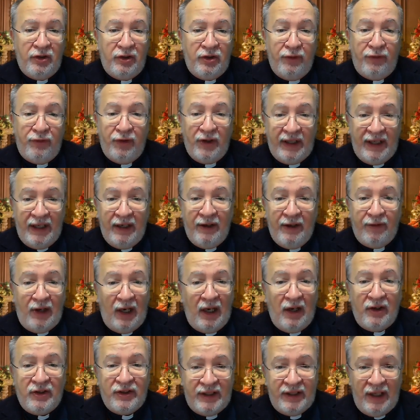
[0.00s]
to forgive
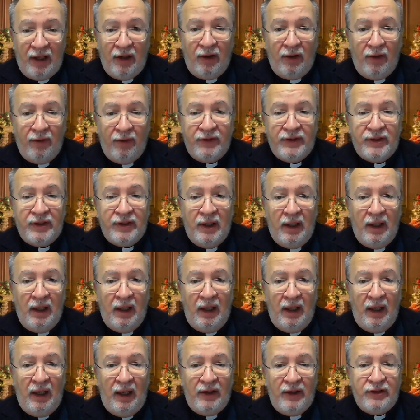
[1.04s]
ourselves
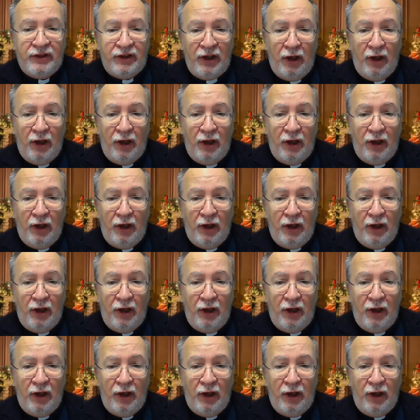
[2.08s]
and